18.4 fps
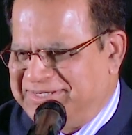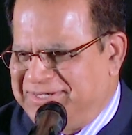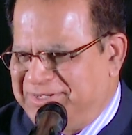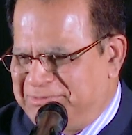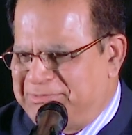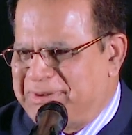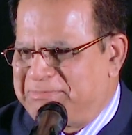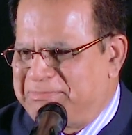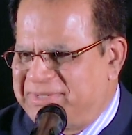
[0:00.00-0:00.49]

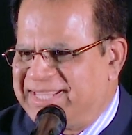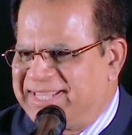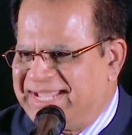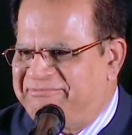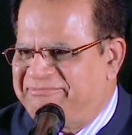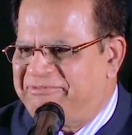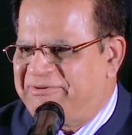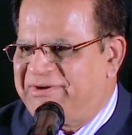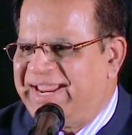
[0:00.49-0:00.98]
You remember
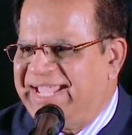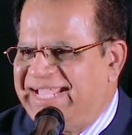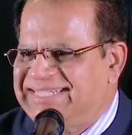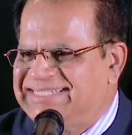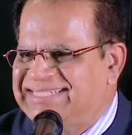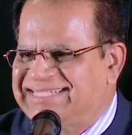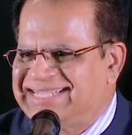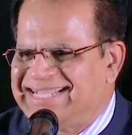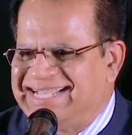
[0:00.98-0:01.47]
that
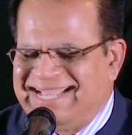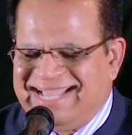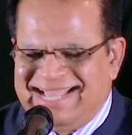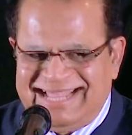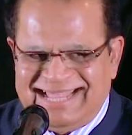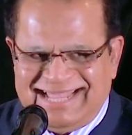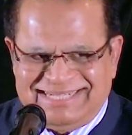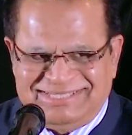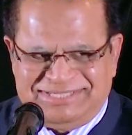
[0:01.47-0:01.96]
phrase
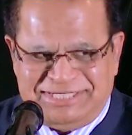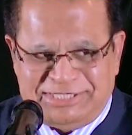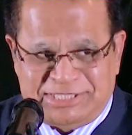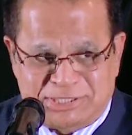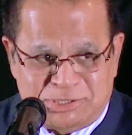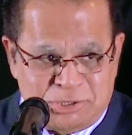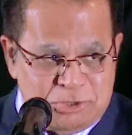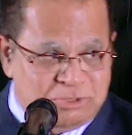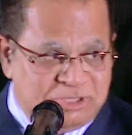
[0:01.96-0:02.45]
that
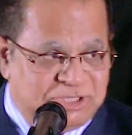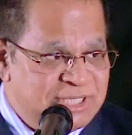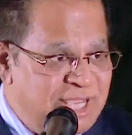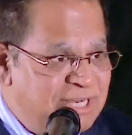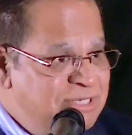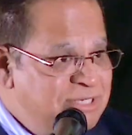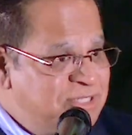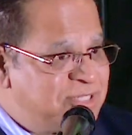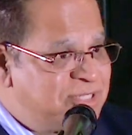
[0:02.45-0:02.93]
Jesus used,
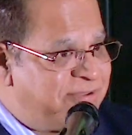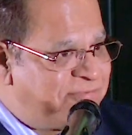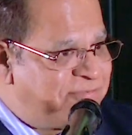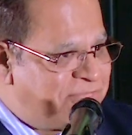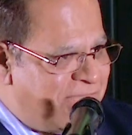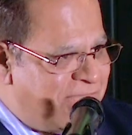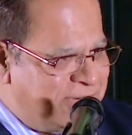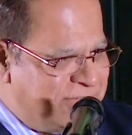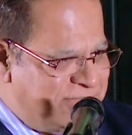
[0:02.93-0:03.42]
sons of
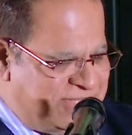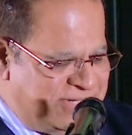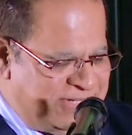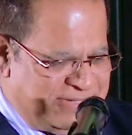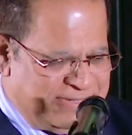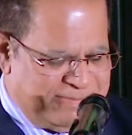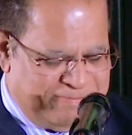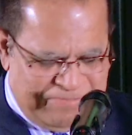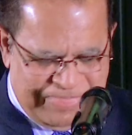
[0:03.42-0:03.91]

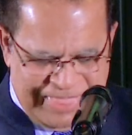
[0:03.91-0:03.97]
thunder.